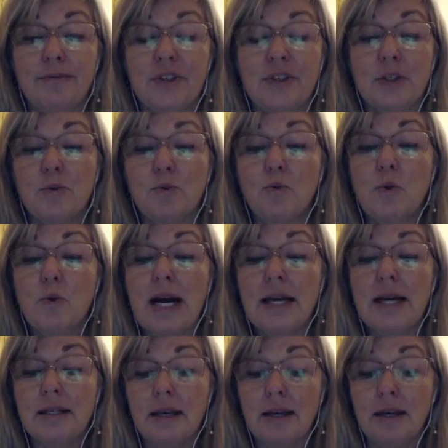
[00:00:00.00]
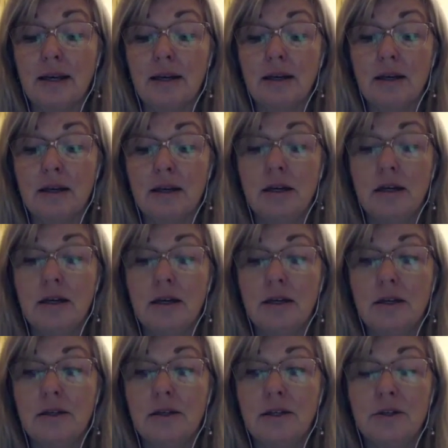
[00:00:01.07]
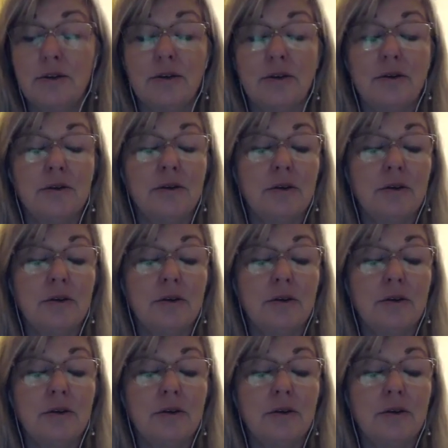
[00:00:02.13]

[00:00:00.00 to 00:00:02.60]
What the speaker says: just waiting to